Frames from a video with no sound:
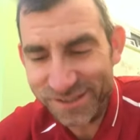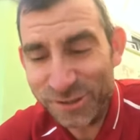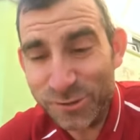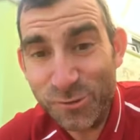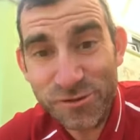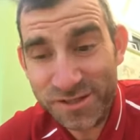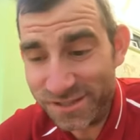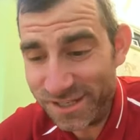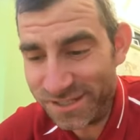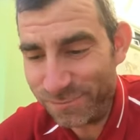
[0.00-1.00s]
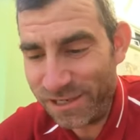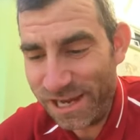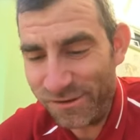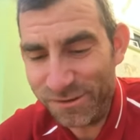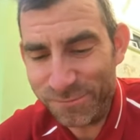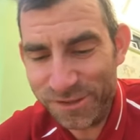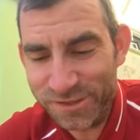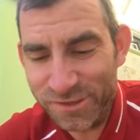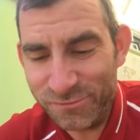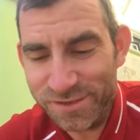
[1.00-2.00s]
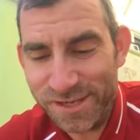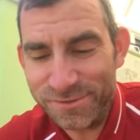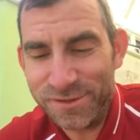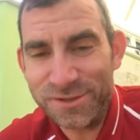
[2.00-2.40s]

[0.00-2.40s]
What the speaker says: the tortoises, being held up by the two reception